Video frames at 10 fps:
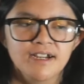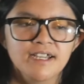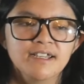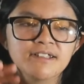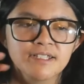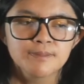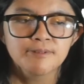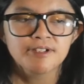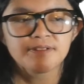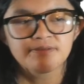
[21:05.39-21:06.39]
just put a
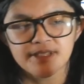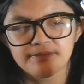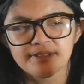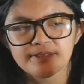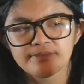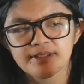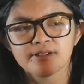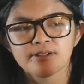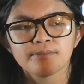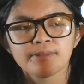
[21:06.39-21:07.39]
previous video.
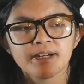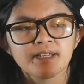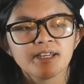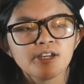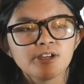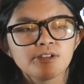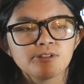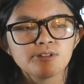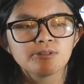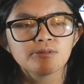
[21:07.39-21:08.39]
But
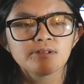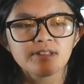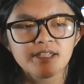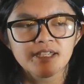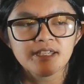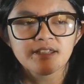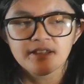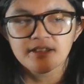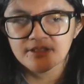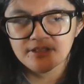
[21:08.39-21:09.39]
usually
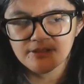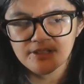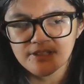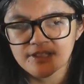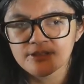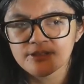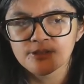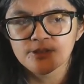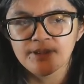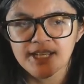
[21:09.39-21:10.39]
you could just do
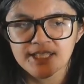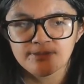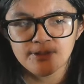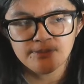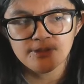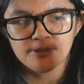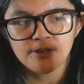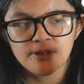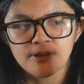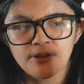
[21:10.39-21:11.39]
best for viewer,
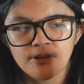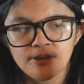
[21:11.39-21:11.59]
or you